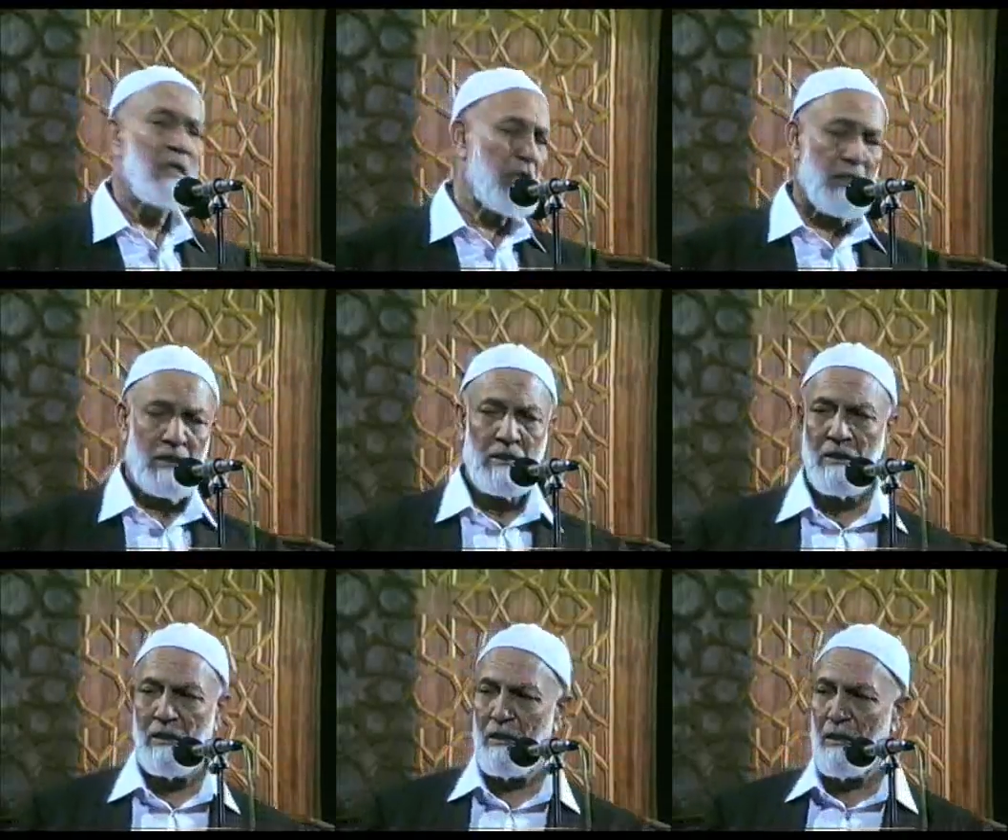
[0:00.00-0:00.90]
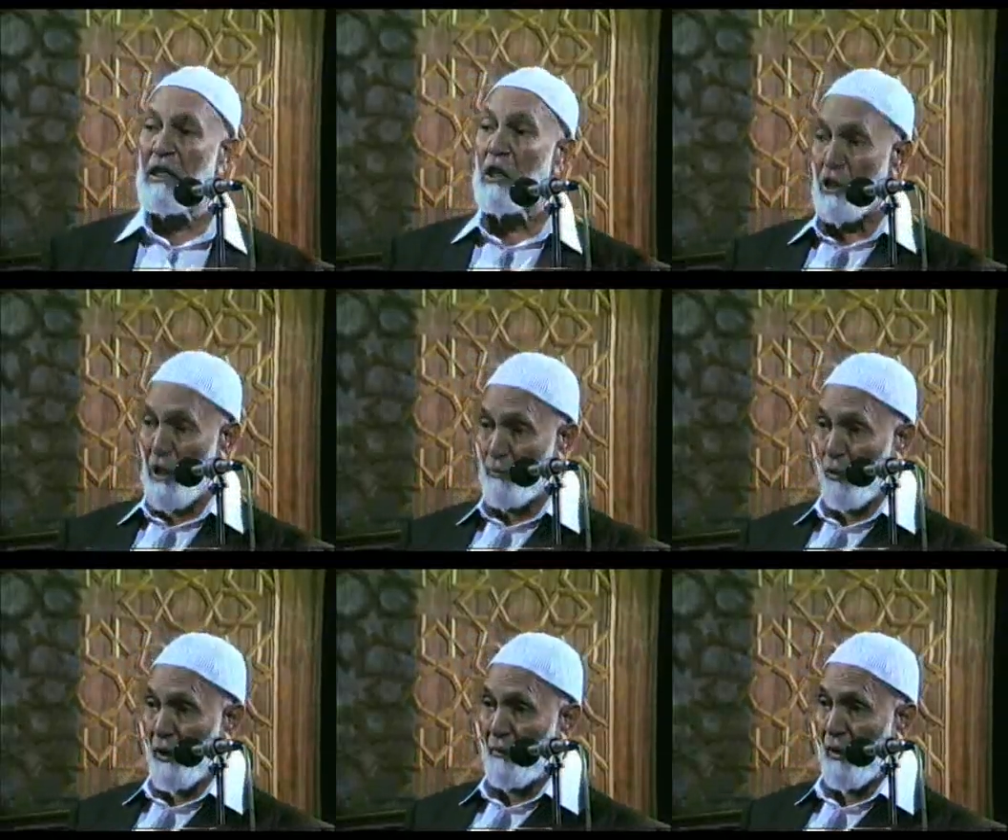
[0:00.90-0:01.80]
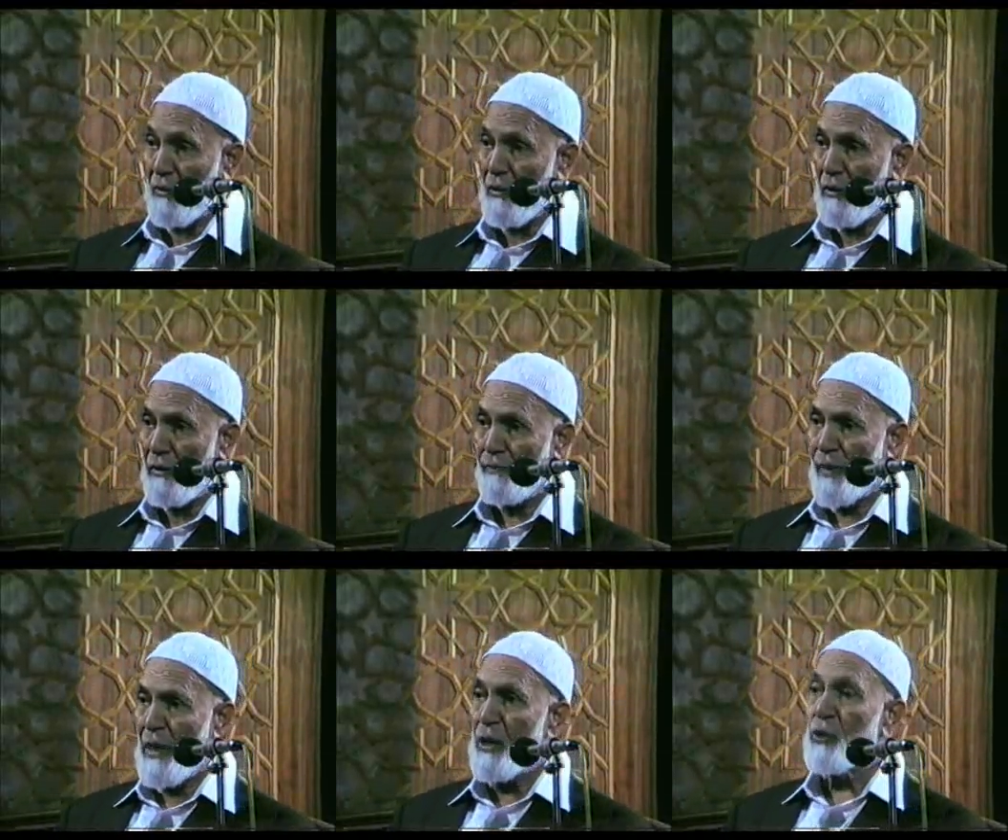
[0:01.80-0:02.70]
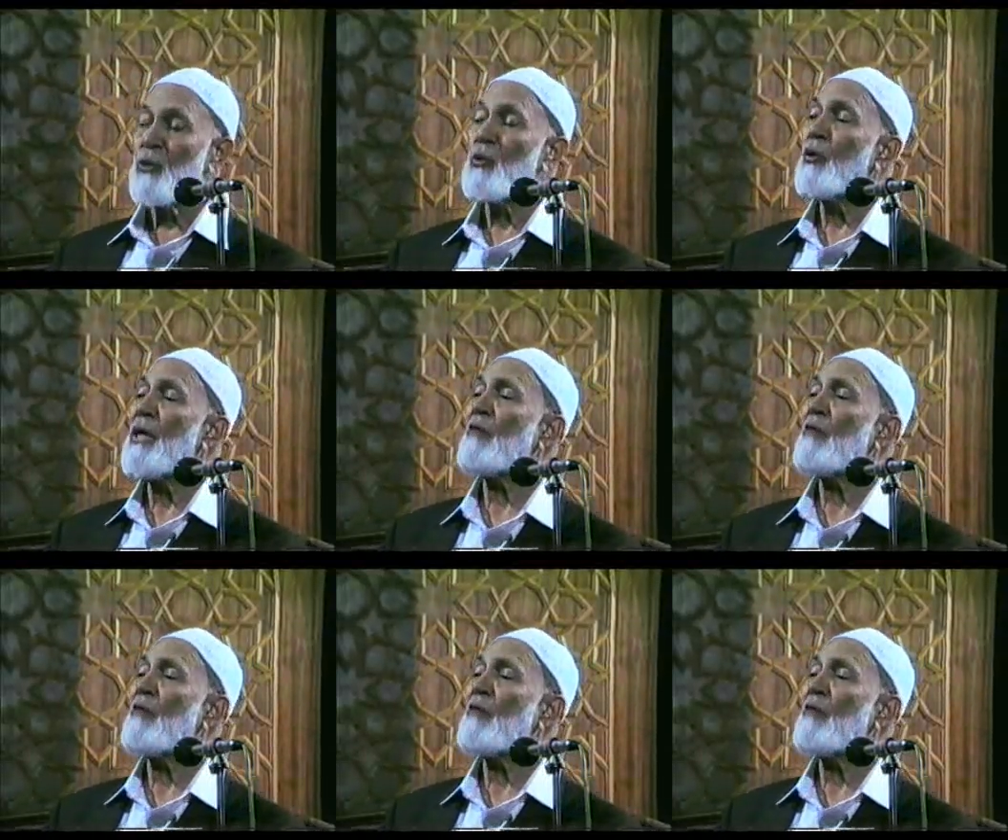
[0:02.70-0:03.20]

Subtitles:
which is the English I'm talking about. You don't